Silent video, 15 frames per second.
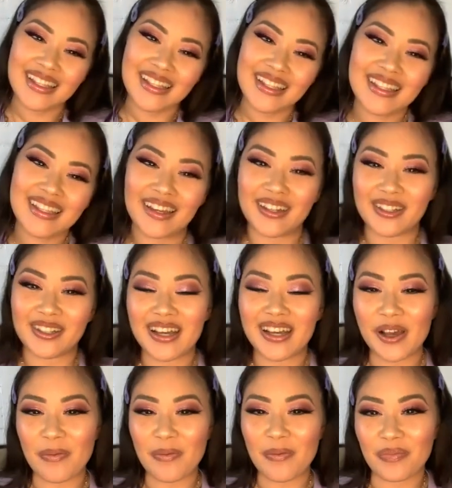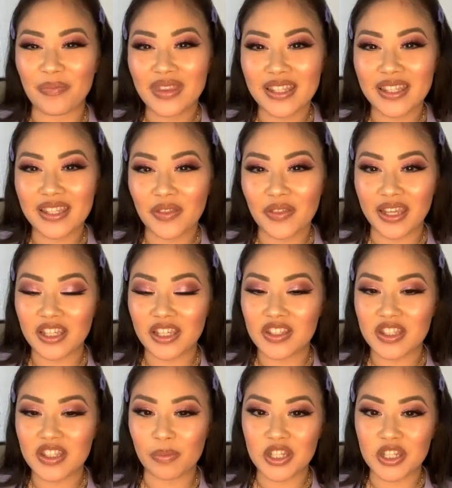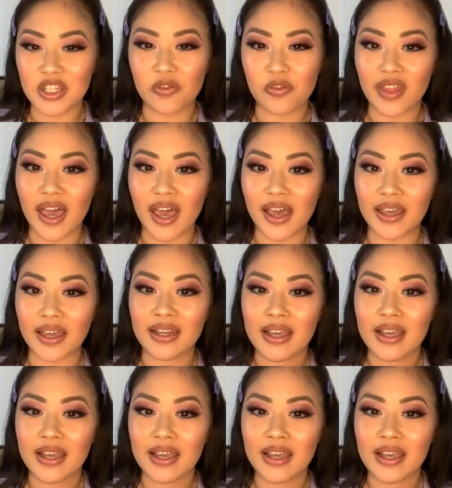So thank you so much for that.